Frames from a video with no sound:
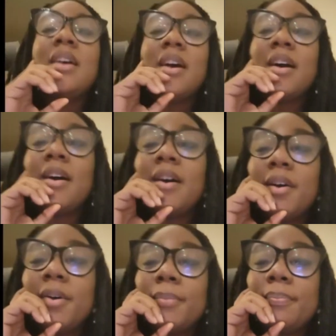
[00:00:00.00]

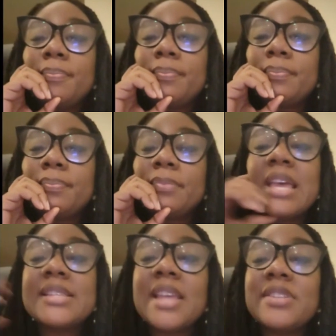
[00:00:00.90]

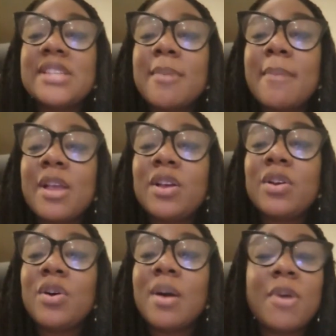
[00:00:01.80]
Because every time I make a
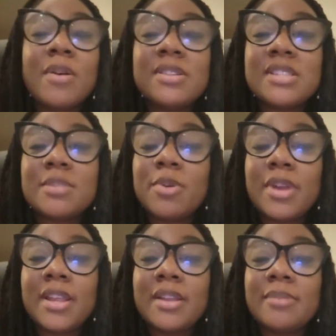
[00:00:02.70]
goal, I'm always
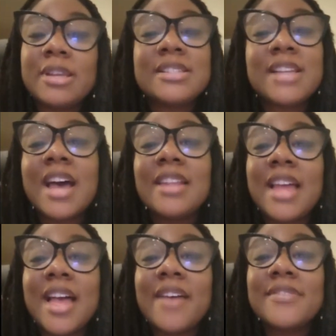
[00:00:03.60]
disappointed because God
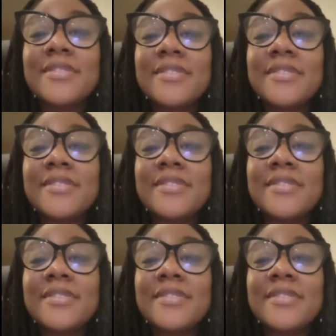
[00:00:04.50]
laughs.